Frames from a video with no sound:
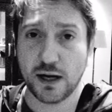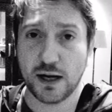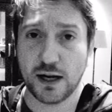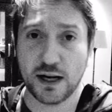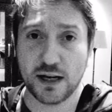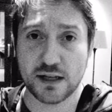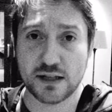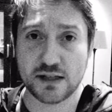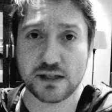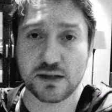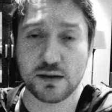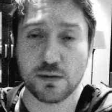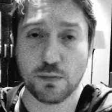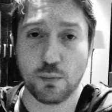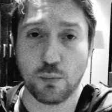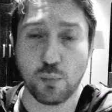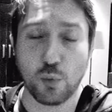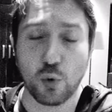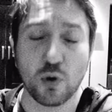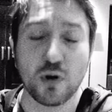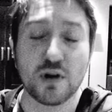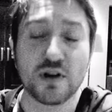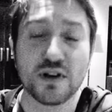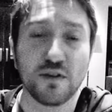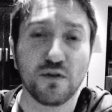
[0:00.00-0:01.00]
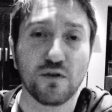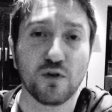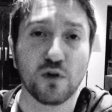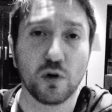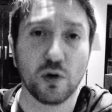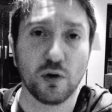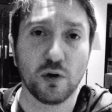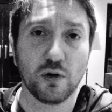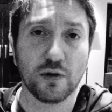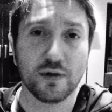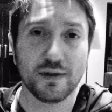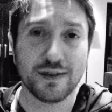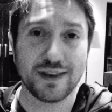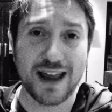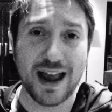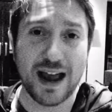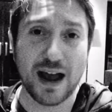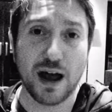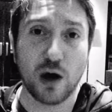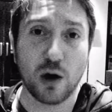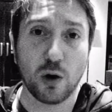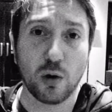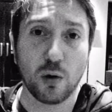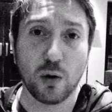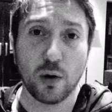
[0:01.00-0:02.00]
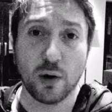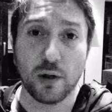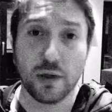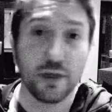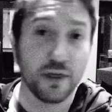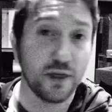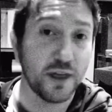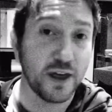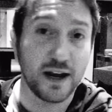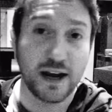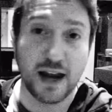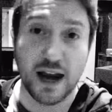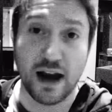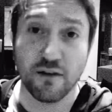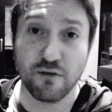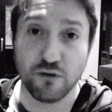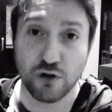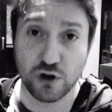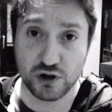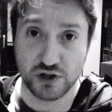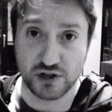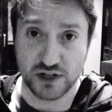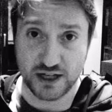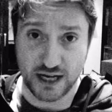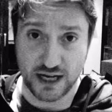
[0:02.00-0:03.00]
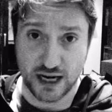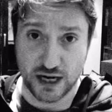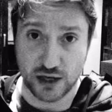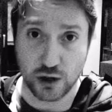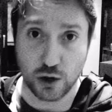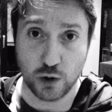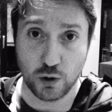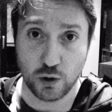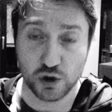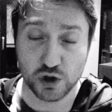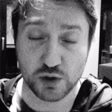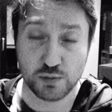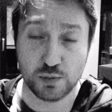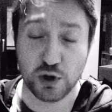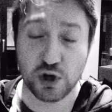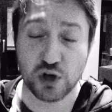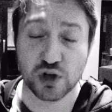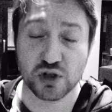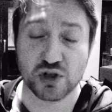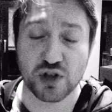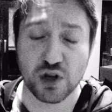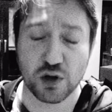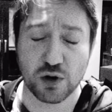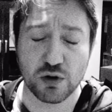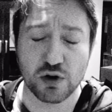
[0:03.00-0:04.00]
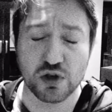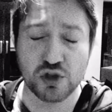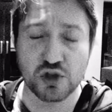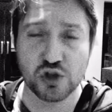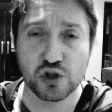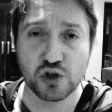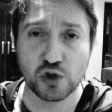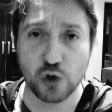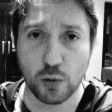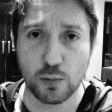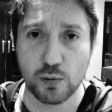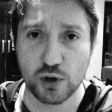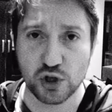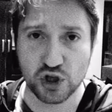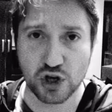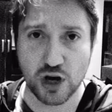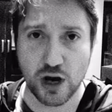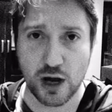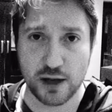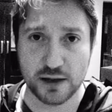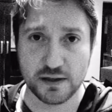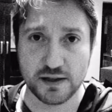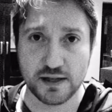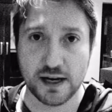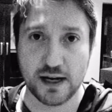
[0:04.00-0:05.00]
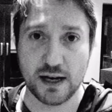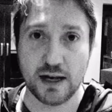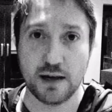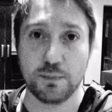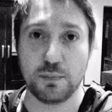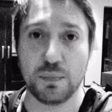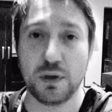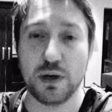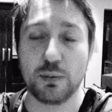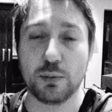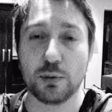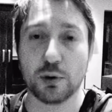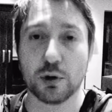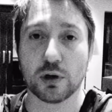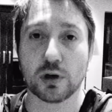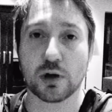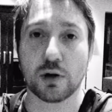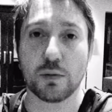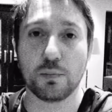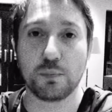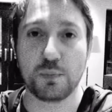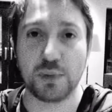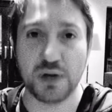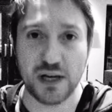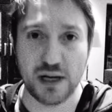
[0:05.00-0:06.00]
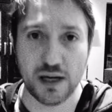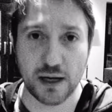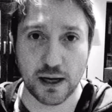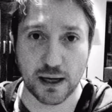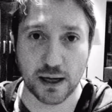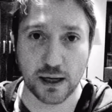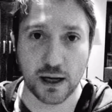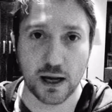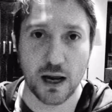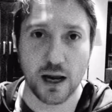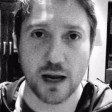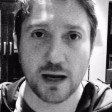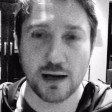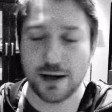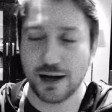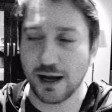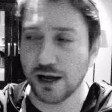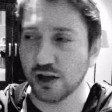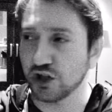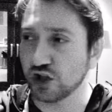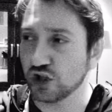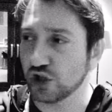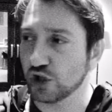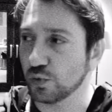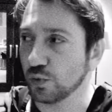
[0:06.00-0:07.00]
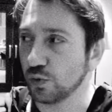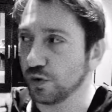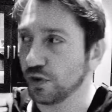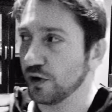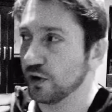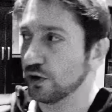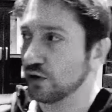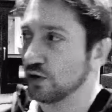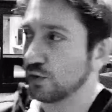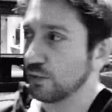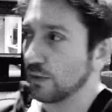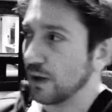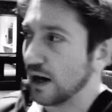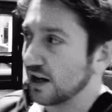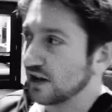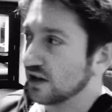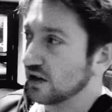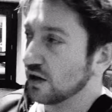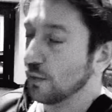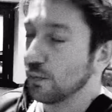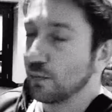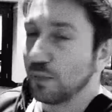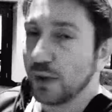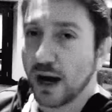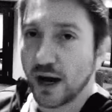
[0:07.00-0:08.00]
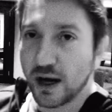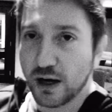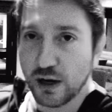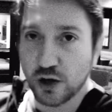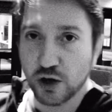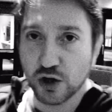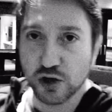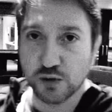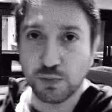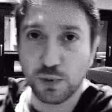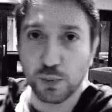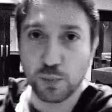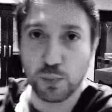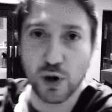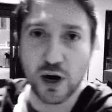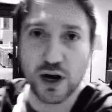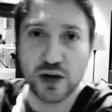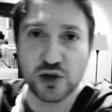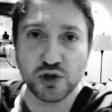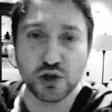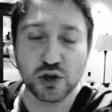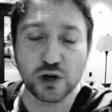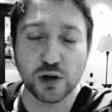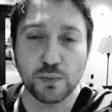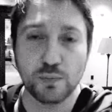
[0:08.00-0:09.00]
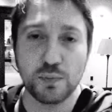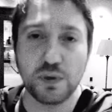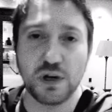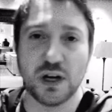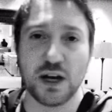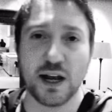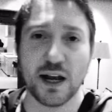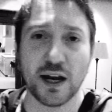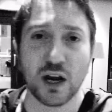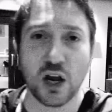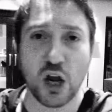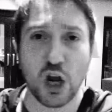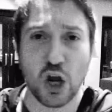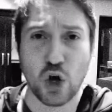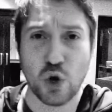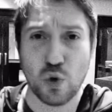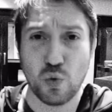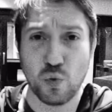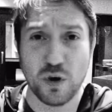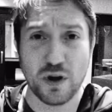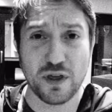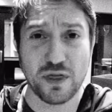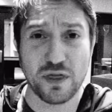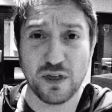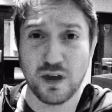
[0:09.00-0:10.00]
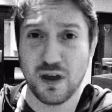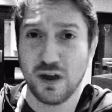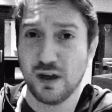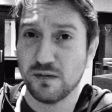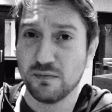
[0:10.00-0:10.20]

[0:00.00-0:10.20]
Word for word: it's more difficult now than ever to get noticed because there is so much content and people are competing, not just with their direct competitors, but brands are competing with